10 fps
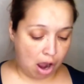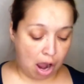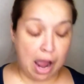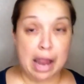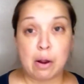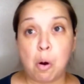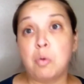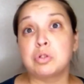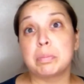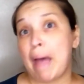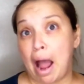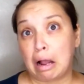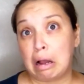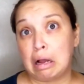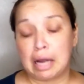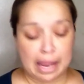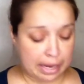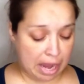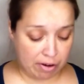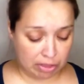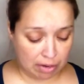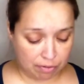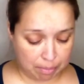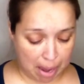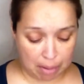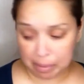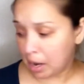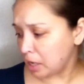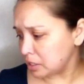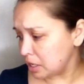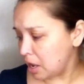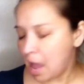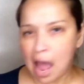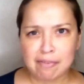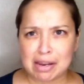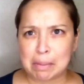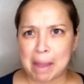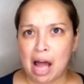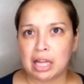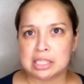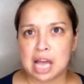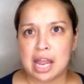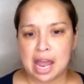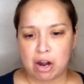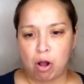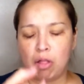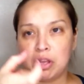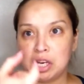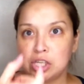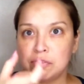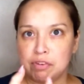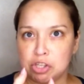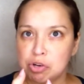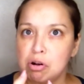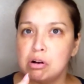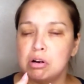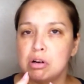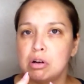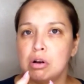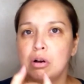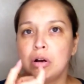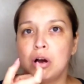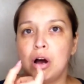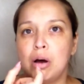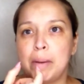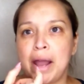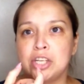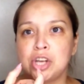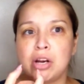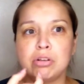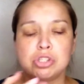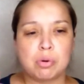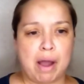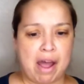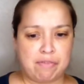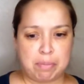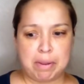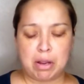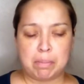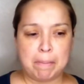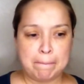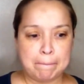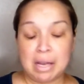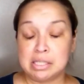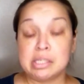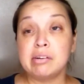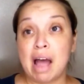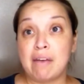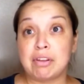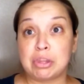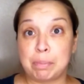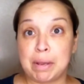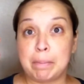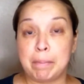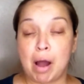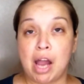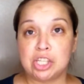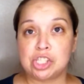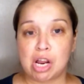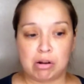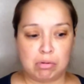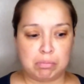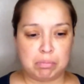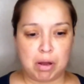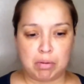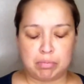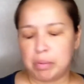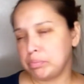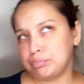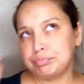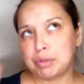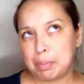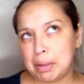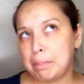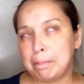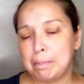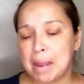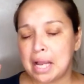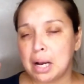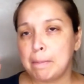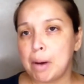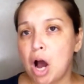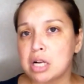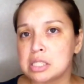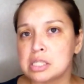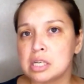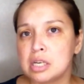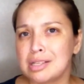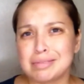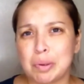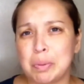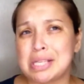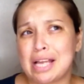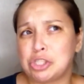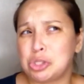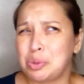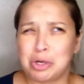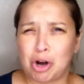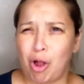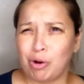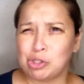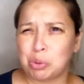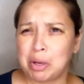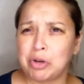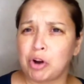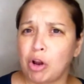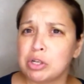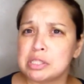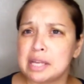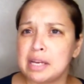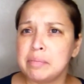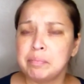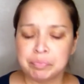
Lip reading: I owned MAC. Like everything from MAC, but I didn't have any palettes. I had all the individual eyeshadows, so I have the big, I still have it, the big eyeshadow, a big makeup box. It was like $200, $300 then.